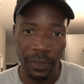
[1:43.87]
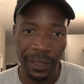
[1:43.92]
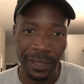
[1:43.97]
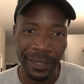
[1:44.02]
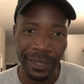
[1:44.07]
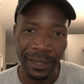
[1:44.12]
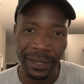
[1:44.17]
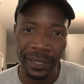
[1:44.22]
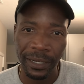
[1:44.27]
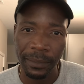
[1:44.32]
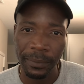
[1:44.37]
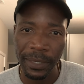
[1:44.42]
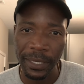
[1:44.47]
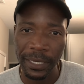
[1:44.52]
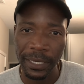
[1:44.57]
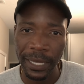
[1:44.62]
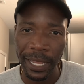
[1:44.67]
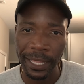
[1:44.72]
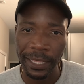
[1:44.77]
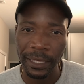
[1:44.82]
They're going to be
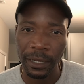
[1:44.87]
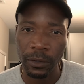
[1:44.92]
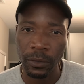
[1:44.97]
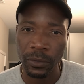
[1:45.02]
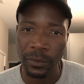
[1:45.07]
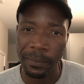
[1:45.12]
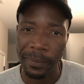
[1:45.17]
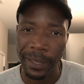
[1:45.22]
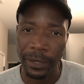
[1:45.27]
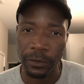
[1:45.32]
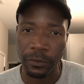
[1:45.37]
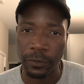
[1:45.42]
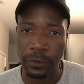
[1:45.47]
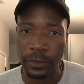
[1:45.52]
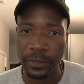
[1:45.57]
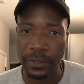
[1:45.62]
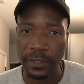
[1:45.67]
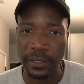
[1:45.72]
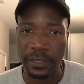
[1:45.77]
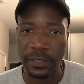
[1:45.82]
like their own
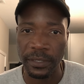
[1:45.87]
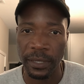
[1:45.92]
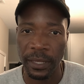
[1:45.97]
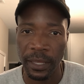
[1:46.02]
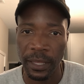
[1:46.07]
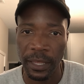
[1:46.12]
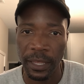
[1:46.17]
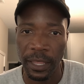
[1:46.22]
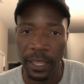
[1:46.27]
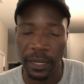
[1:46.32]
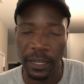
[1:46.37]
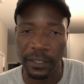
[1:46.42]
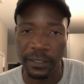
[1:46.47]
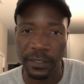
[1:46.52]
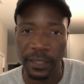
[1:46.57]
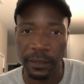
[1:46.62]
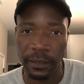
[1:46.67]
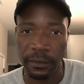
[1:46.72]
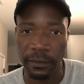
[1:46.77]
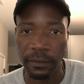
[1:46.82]
metaverses in a
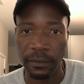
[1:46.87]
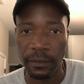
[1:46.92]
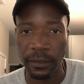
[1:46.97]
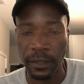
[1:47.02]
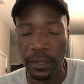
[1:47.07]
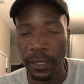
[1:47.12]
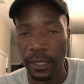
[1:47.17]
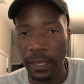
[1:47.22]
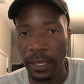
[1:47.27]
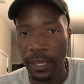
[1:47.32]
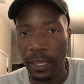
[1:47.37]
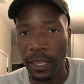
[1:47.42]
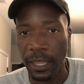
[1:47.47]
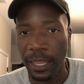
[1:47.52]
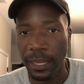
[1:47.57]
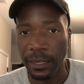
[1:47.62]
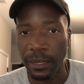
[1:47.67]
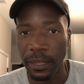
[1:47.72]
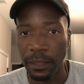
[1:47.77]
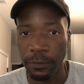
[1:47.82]
sense.
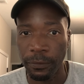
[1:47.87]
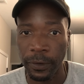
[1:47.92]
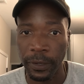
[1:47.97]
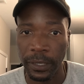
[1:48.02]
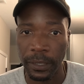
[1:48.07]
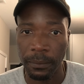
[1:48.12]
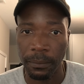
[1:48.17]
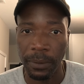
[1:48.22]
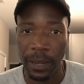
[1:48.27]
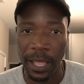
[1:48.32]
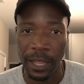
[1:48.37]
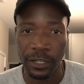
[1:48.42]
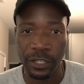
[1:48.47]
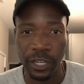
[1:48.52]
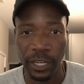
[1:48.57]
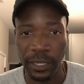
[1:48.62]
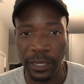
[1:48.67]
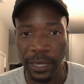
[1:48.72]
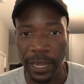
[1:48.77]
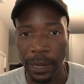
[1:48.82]
And different
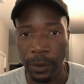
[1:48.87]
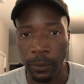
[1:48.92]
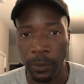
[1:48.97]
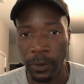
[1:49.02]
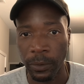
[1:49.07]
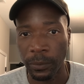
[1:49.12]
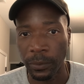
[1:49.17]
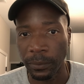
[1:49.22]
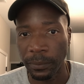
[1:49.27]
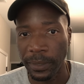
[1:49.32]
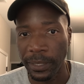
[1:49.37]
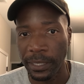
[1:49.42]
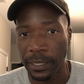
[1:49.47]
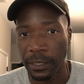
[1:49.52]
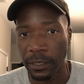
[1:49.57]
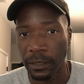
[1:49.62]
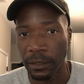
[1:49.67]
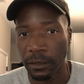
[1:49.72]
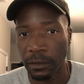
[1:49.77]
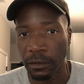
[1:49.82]
blockchain network will be
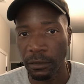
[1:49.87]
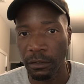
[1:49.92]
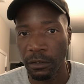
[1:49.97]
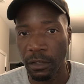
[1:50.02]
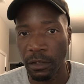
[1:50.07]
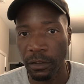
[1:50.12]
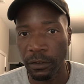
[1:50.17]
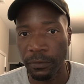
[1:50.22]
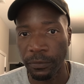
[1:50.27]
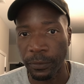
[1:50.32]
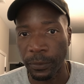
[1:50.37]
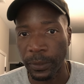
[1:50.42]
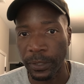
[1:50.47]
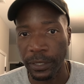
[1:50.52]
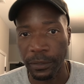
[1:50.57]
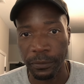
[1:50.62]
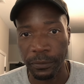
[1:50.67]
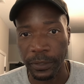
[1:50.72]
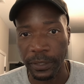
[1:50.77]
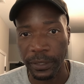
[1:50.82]
good for
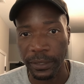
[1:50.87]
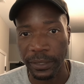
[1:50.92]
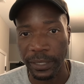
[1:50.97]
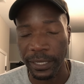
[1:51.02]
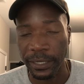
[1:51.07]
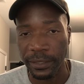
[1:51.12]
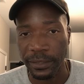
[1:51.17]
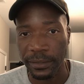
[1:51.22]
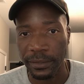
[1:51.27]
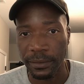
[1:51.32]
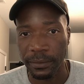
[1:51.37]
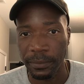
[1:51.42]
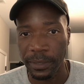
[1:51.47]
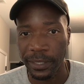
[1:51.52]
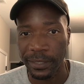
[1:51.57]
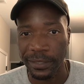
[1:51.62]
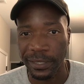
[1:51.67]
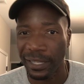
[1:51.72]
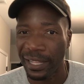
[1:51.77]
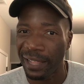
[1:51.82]
different things
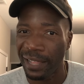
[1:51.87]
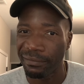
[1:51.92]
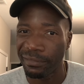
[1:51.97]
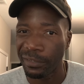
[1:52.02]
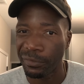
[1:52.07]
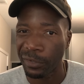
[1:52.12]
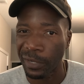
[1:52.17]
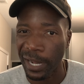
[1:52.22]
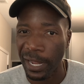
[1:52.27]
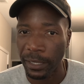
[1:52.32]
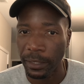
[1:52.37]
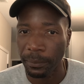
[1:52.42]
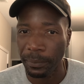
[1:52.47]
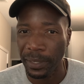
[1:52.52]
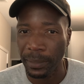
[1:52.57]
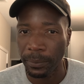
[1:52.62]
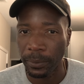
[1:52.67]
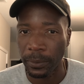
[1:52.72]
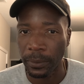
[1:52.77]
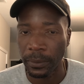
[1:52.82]
because they'll have different kind of
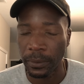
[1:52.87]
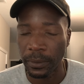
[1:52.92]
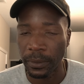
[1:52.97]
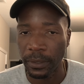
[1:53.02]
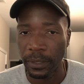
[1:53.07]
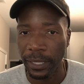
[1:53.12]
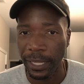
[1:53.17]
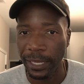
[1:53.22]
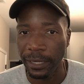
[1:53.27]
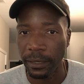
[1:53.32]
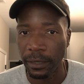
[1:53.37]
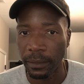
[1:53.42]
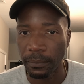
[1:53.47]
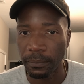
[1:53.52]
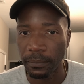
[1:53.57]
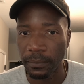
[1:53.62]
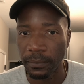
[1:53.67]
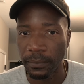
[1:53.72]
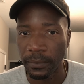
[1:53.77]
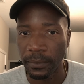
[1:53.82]
people in them.
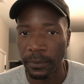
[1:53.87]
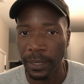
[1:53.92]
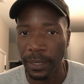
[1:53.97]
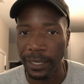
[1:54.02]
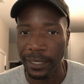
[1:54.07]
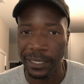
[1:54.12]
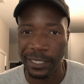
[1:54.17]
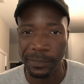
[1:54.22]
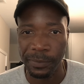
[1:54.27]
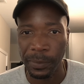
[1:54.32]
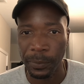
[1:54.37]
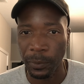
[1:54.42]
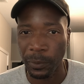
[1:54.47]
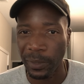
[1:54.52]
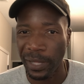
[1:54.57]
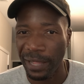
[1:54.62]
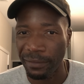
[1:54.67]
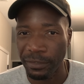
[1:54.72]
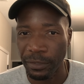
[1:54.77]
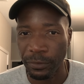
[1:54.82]
And these people
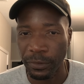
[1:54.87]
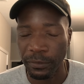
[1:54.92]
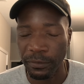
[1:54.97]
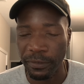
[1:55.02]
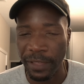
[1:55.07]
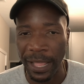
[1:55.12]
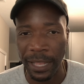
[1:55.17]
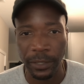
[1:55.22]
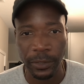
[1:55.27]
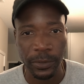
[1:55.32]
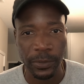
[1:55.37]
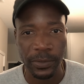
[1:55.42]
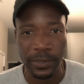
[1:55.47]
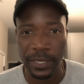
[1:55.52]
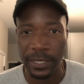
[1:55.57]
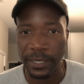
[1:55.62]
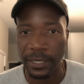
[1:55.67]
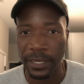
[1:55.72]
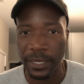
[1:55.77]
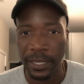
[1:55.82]
will have different values
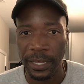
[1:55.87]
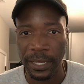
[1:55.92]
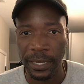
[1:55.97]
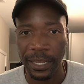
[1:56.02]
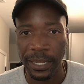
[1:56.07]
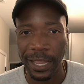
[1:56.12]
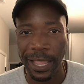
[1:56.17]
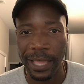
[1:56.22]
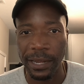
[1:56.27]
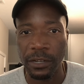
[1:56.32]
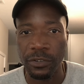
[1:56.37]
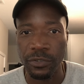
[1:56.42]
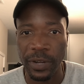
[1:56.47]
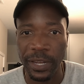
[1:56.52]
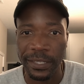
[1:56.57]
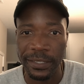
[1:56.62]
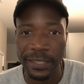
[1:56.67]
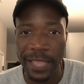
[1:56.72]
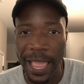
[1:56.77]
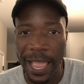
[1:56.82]
and the kind of
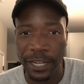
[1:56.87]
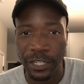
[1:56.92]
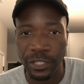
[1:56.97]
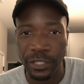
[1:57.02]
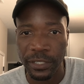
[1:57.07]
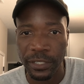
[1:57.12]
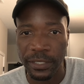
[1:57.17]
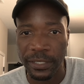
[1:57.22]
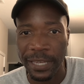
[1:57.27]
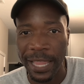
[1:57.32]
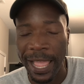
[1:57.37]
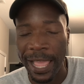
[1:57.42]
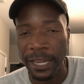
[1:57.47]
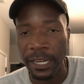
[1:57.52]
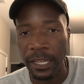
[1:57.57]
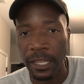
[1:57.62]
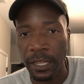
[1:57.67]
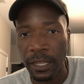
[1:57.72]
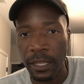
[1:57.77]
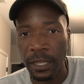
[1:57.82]
transactions that
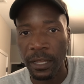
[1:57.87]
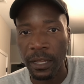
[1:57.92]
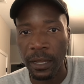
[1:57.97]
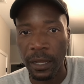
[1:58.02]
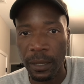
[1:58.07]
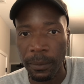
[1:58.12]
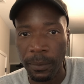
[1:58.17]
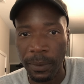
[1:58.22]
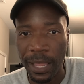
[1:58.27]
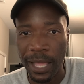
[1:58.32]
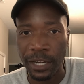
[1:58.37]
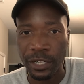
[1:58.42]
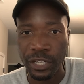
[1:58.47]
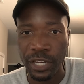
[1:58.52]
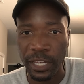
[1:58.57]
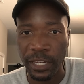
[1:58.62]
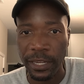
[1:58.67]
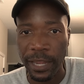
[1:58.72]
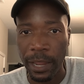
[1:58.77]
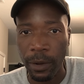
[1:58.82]
a
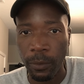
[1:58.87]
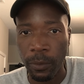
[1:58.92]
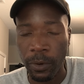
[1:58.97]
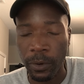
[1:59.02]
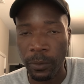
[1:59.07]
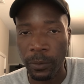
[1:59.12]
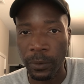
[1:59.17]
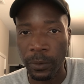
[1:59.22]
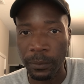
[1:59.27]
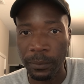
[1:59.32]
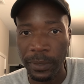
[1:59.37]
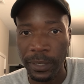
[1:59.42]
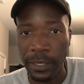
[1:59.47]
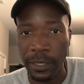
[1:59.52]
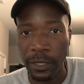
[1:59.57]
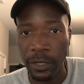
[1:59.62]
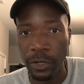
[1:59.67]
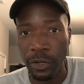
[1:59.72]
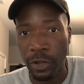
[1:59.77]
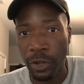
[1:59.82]
blockchain network will
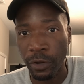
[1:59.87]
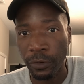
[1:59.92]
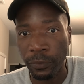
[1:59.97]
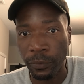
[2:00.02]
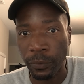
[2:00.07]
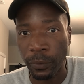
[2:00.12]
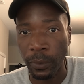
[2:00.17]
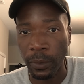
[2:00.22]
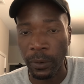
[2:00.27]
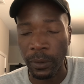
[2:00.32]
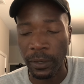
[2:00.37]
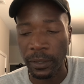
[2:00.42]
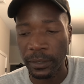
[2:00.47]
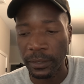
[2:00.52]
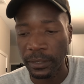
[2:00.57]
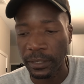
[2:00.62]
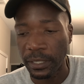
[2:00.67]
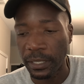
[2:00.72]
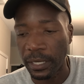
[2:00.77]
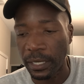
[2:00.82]
be good for
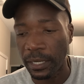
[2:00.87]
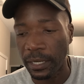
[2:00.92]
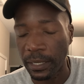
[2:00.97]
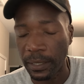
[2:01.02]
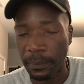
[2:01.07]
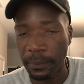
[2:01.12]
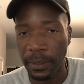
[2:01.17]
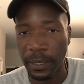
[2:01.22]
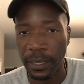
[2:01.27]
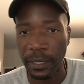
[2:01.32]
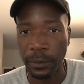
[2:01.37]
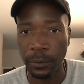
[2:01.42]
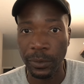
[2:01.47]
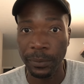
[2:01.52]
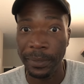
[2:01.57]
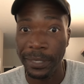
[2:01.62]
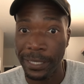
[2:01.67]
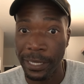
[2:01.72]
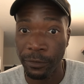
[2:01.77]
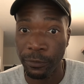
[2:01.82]
um, uh, will
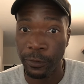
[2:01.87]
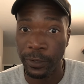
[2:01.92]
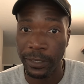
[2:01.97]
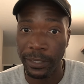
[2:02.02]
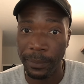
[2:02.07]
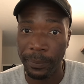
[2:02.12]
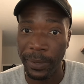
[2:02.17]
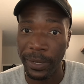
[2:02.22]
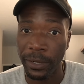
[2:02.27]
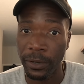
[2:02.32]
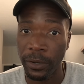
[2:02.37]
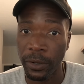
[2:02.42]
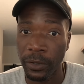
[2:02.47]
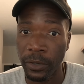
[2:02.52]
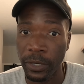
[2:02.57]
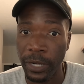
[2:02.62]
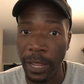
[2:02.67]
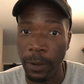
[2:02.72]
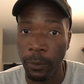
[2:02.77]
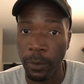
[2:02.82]
be different depending on the
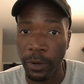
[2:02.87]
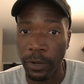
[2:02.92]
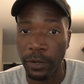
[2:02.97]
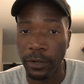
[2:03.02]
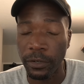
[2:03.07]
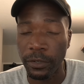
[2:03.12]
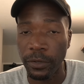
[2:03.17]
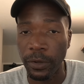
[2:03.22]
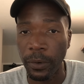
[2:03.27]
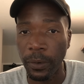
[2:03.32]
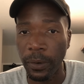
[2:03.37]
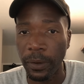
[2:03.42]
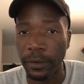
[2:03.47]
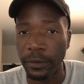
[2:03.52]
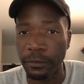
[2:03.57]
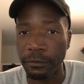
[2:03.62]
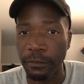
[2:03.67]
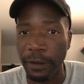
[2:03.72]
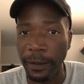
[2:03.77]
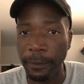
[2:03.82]
network you're on,
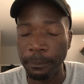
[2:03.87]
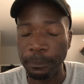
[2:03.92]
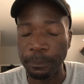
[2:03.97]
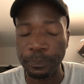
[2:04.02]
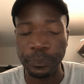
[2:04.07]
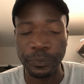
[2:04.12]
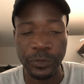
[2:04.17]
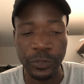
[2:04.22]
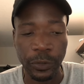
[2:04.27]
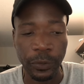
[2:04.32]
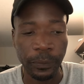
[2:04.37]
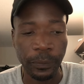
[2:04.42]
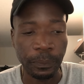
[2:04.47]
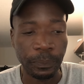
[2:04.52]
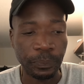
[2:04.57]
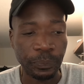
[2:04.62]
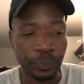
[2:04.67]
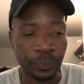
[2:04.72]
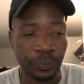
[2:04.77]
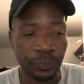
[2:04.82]
right? So
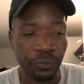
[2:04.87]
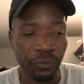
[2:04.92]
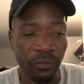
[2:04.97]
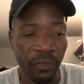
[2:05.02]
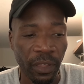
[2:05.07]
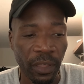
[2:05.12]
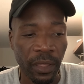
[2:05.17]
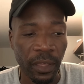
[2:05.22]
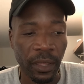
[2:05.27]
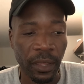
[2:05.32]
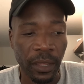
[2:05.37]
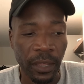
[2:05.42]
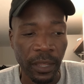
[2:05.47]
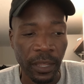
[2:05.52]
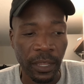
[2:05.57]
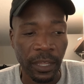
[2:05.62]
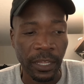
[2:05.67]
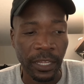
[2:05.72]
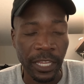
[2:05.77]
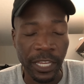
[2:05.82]

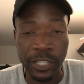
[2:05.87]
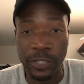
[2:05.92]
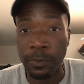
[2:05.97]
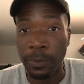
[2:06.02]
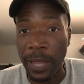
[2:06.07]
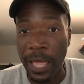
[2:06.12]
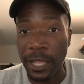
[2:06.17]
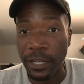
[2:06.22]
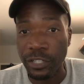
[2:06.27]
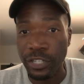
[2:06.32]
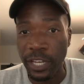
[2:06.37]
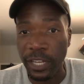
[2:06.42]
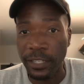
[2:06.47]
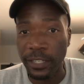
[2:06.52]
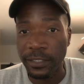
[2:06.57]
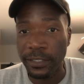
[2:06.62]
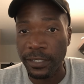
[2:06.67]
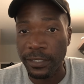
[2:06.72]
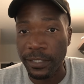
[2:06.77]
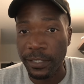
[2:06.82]
each
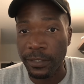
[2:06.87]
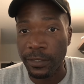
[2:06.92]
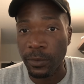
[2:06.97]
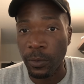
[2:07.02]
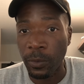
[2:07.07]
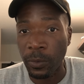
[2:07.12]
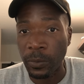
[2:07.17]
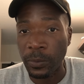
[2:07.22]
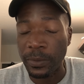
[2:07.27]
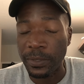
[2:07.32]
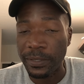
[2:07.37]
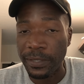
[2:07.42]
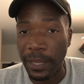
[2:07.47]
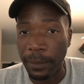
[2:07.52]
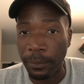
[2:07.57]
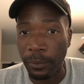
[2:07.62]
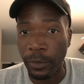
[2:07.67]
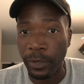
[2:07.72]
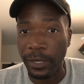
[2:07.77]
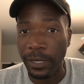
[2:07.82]
blockchain is its own
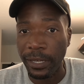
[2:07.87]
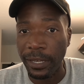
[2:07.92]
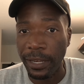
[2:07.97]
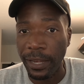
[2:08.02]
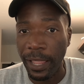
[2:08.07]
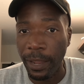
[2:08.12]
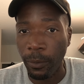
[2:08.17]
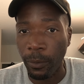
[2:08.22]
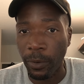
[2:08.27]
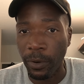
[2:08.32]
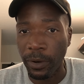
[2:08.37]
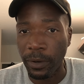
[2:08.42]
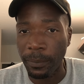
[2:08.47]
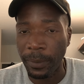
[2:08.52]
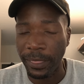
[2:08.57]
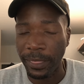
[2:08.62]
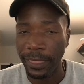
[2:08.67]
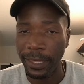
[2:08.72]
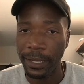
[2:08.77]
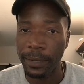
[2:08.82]
separate network.
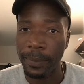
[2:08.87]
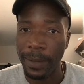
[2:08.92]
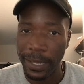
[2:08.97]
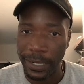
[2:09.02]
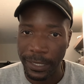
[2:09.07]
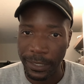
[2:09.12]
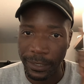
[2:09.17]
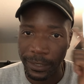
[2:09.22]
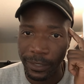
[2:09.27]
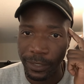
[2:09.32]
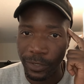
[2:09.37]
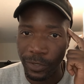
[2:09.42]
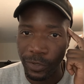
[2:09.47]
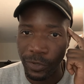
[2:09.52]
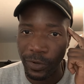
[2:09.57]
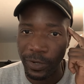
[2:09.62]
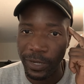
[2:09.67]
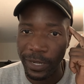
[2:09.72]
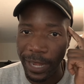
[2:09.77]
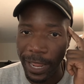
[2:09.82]
But think about it.
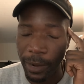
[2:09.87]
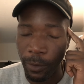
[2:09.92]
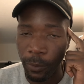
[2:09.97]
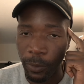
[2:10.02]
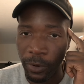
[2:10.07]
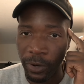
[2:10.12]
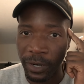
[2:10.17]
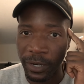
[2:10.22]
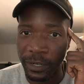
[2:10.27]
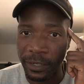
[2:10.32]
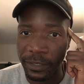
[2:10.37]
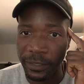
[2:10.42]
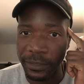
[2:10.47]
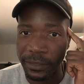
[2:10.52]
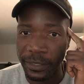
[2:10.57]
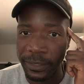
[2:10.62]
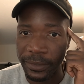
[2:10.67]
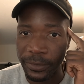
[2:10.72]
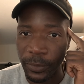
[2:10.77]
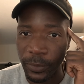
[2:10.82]
Your network
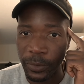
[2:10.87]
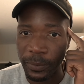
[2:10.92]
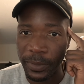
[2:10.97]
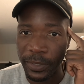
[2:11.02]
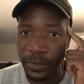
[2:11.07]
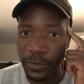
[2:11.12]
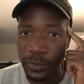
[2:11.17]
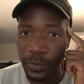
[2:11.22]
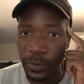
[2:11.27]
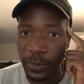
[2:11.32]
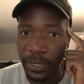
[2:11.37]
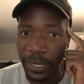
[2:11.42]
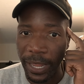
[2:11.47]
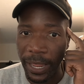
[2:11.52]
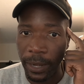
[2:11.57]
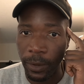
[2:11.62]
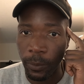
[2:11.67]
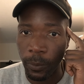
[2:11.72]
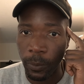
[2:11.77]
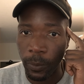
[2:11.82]
determines your
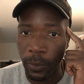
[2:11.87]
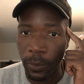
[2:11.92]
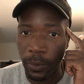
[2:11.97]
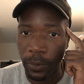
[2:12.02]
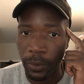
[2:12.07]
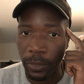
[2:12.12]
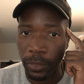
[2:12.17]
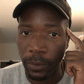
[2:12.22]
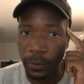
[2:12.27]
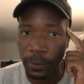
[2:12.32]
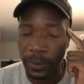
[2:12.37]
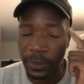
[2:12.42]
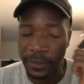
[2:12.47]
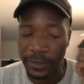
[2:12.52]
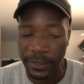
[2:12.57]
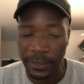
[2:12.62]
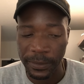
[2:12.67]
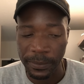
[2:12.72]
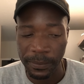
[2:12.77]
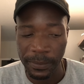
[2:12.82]
net worth. What
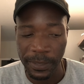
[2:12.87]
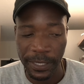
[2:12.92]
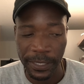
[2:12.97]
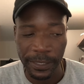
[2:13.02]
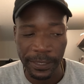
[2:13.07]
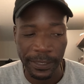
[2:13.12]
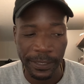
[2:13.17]
does this mean?